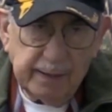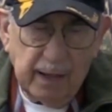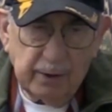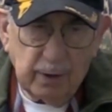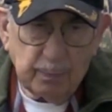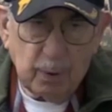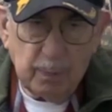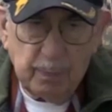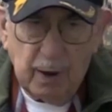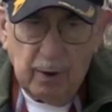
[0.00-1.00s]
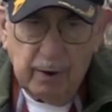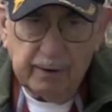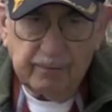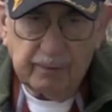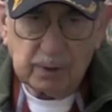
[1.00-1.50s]
Now you're
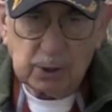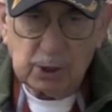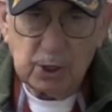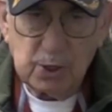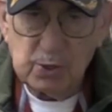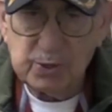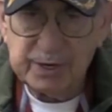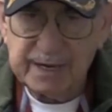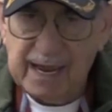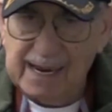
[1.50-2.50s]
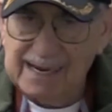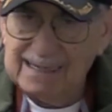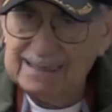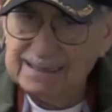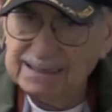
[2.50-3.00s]
preparing for Tuesday's
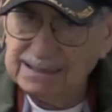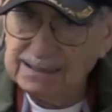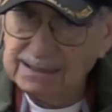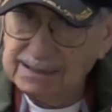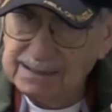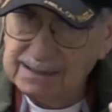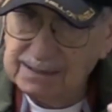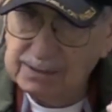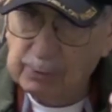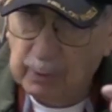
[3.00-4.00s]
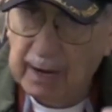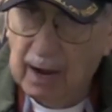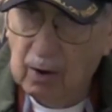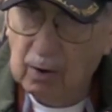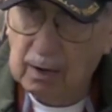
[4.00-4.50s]

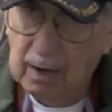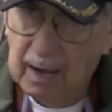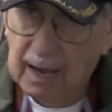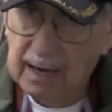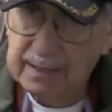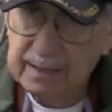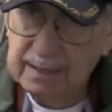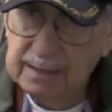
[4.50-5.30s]
3-hour class.